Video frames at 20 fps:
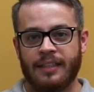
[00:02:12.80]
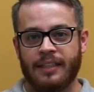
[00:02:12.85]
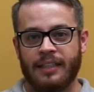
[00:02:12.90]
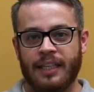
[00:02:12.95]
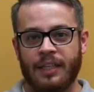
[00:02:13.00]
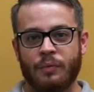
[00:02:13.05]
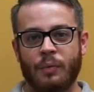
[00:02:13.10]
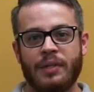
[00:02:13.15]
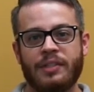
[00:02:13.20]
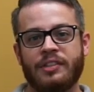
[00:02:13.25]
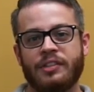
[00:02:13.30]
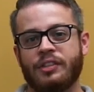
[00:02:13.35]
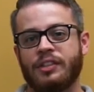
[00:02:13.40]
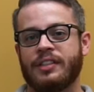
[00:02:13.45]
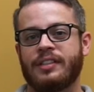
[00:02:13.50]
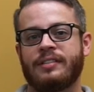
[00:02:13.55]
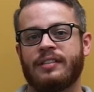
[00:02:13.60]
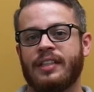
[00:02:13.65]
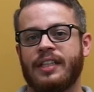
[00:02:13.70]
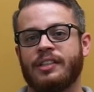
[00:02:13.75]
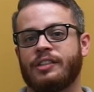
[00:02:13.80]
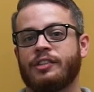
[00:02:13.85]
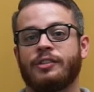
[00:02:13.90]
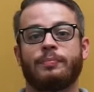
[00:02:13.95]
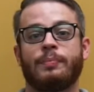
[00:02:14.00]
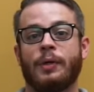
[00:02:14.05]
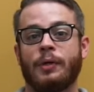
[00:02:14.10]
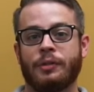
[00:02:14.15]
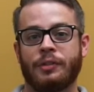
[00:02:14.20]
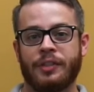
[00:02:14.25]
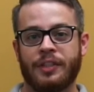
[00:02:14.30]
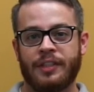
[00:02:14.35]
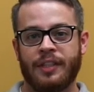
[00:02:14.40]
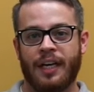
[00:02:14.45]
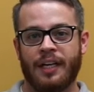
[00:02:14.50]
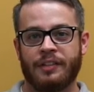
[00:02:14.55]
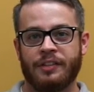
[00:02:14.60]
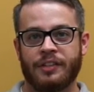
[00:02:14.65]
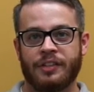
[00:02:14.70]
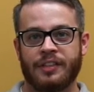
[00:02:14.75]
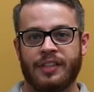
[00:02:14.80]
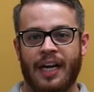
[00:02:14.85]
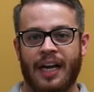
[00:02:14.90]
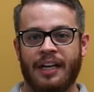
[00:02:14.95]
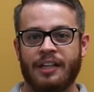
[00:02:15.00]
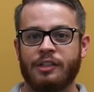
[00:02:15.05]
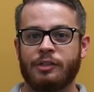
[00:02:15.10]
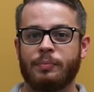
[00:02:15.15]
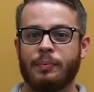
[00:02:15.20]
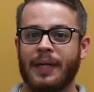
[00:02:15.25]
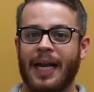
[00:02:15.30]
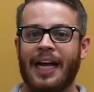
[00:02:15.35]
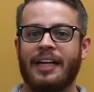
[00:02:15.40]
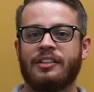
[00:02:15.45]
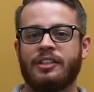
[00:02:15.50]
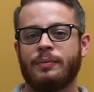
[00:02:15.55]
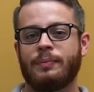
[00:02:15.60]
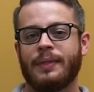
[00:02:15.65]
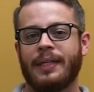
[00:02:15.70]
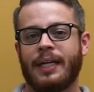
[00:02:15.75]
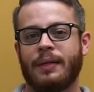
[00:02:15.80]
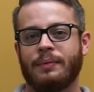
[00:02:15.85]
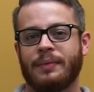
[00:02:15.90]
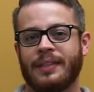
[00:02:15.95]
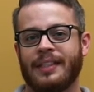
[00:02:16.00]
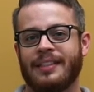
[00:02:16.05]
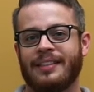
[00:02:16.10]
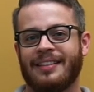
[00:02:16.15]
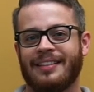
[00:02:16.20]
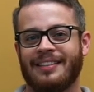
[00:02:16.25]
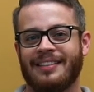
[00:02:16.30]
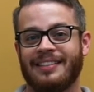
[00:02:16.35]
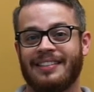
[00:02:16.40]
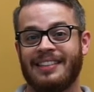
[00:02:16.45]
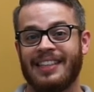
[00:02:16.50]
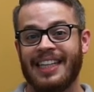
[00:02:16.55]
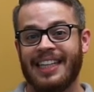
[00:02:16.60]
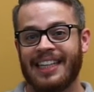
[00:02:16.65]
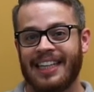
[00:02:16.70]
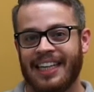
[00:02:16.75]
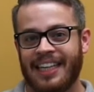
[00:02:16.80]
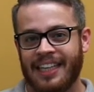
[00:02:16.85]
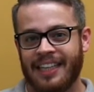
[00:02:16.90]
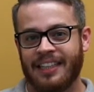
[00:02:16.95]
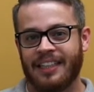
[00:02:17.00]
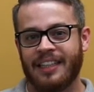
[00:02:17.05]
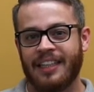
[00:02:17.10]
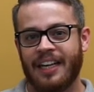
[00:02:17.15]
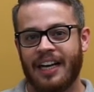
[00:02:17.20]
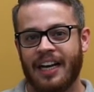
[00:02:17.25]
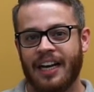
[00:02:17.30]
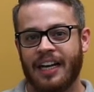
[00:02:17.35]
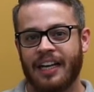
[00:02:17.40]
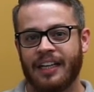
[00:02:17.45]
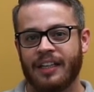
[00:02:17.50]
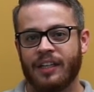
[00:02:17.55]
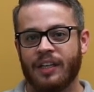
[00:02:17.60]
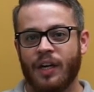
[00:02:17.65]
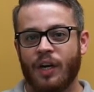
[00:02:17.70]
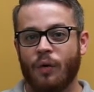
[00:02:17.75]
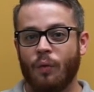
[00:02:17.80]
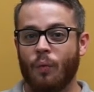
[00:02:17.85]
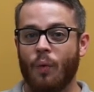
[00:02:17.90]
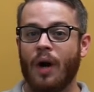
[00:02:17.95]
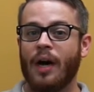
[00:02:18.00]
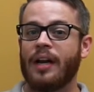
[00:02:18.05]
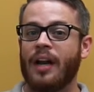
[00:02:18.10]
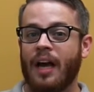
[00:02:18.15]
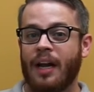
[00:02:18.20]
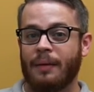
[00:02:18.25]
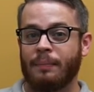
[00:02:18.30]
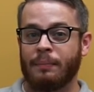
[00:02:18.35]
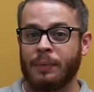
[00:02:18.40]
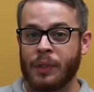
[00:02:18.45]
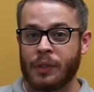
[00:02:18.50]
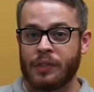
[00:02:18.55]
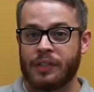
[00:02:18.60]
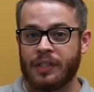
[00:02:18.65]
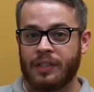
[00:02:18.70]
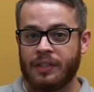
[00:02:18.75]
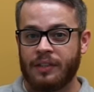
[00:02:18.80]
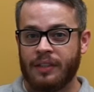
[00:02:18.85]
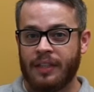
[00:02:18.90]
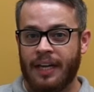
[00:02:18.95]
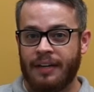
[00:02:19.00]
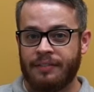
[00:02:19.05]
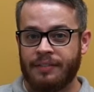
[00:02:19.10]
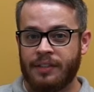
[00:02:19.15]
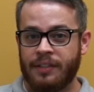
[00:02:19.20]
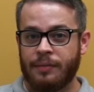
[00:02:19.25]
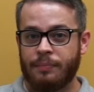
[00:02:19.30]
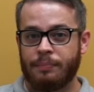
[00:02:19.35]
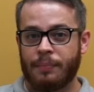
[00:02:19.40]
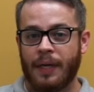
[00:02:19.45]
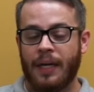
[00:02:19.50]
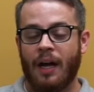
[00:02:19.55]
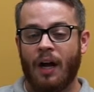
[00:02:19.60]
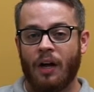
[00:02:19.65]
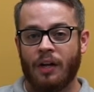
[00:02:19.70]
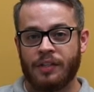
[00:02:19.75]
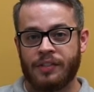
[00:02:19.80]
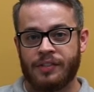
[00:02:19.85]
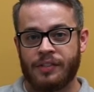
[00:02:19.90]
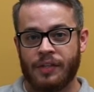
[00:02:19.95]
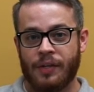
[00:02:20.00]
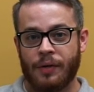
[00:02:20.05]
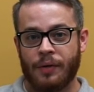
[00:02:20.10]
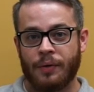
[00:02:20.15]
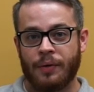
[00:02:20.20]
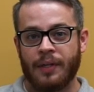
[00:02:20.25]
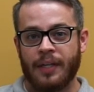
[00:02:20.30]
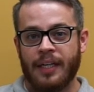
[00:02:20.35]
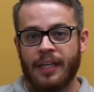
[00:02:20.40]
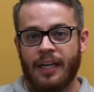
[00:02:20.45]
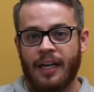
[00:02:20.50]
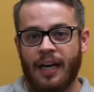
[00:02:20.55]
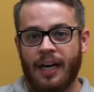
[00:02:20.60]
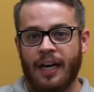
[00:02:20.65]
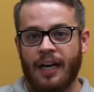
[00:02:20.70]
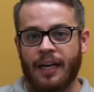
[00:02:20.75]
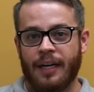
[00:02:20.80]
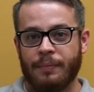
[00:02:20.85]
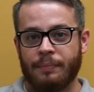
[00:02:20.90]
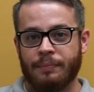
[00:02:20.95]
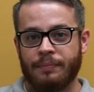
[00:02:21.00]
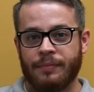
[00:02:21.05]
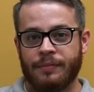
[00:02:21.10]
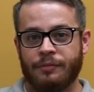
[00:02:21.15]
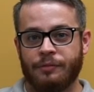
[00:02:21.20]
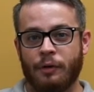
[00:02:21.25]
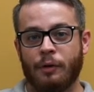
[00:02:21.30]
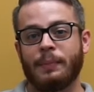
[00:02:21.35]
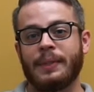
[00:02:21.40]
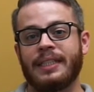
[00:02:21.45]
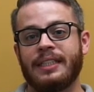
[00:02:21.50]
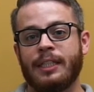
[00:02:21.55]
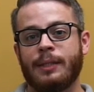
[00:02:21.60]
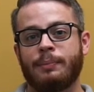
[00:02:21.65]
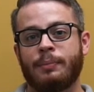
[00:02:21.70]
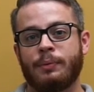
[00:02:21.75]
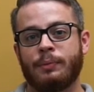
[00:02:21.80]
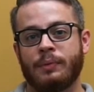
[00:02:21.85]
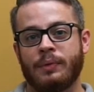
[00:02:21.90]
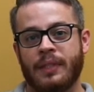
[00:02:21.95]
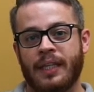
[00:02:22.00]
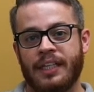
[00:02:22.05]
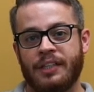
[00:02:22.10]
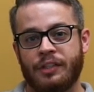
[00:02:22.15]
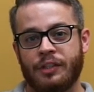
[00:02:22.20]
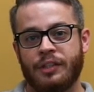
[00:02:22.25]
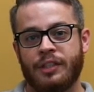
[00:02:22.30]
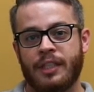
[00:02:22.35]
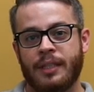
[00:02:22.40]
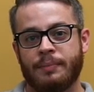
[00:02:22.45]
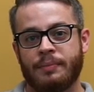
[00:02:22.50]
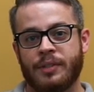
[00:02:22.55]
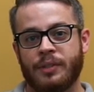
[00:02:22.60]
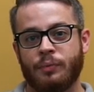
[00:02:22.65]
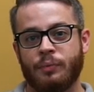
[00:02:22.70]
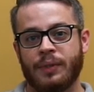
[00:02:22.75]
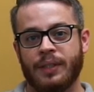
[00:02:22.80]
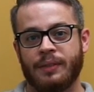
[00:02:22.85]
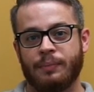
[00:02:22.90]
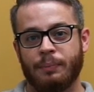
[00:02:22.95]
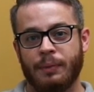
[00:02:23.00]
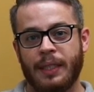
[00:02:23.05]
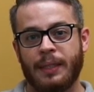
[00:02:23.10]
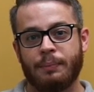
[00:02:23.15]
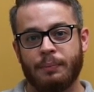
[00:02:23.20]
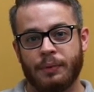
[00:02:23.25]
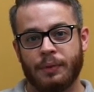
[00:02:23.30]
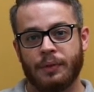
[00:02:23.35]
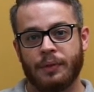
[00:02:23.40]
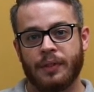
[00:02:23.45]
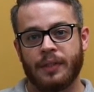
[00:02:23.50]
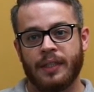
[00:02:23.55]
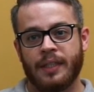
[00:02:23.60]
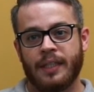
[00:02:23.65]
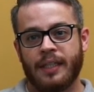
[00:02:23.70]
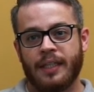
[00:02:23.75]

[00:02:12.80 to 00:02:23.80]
it wasn't just exposure to other styles, but actually being able to dig in, one on a musical level, but also forming deeper relationships with people